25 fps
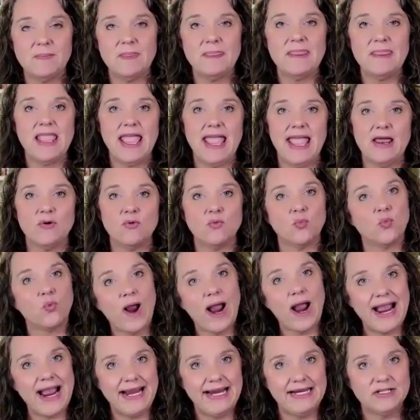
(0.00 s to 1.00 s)
and
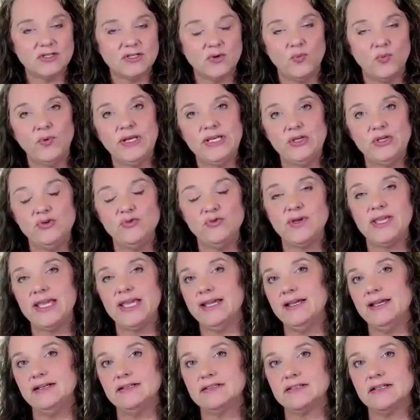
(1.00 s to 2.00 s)
write when you
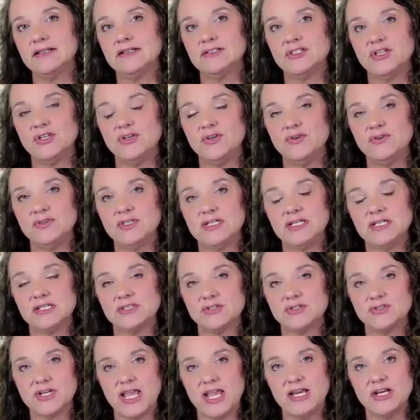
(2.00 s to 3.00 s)
get to the
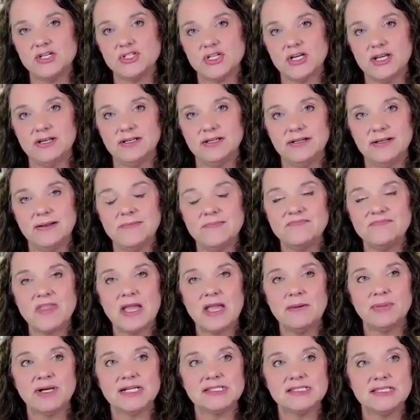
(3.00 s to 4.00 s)
dissertation,
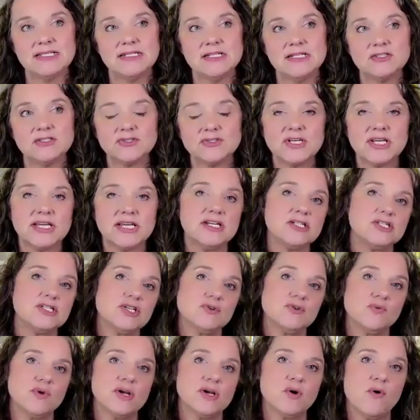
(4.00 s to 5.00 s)
because the
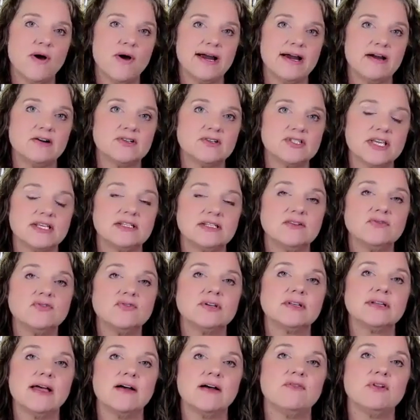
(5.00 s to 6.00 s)
dissertation requires a
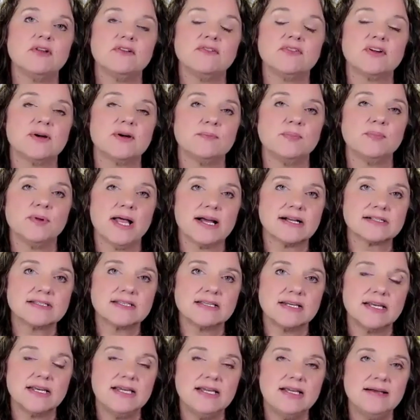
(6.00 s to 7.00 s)
different level of
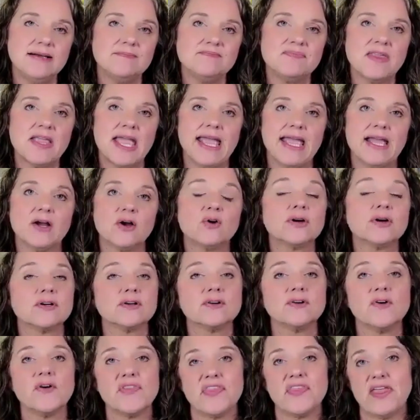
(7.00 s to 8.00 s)
complexity and
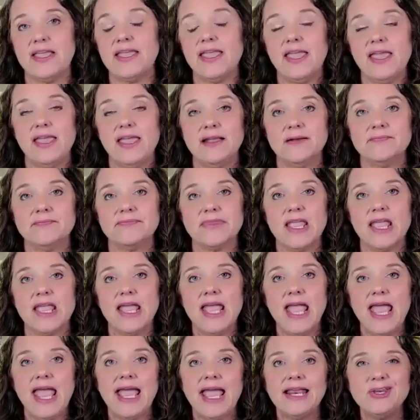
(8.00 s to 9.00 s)
critical thinking.
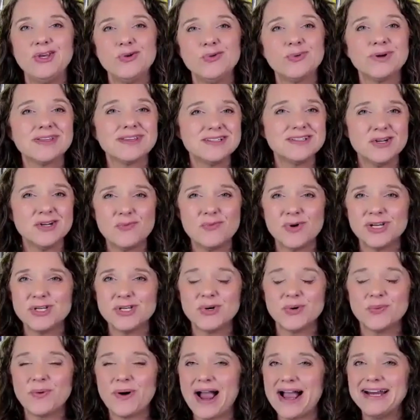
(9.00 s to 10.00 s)
And you really don't want
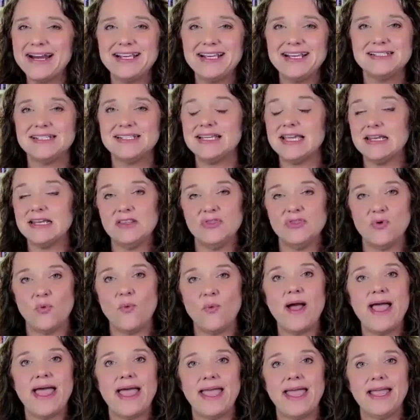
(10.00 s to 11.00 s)
your writing to get in the
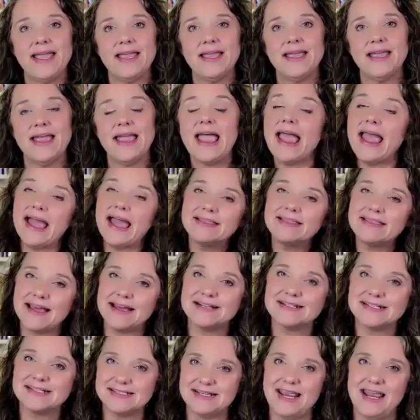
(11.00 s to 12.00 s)
way at
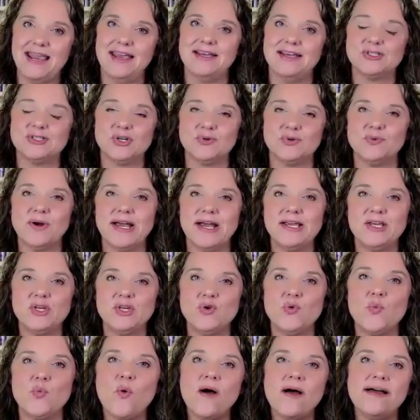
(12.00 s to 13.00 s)
that stage, right?
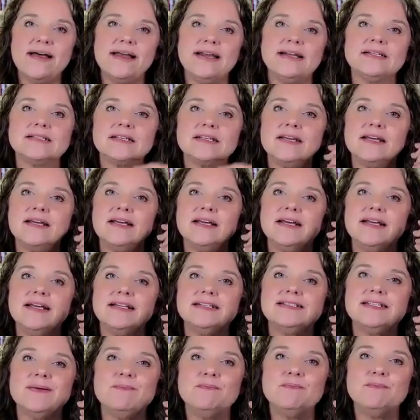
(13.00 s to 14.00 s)
You want
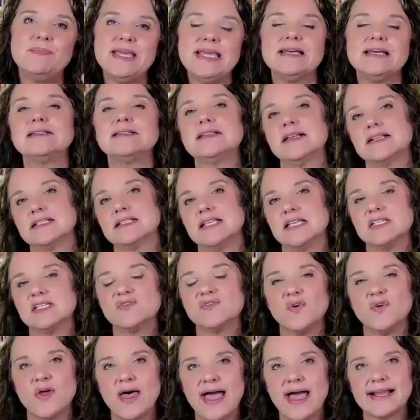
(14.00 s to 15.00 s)
to be a
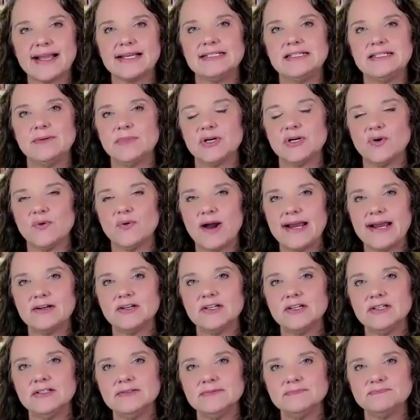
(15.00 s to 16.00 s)
successful academic writer.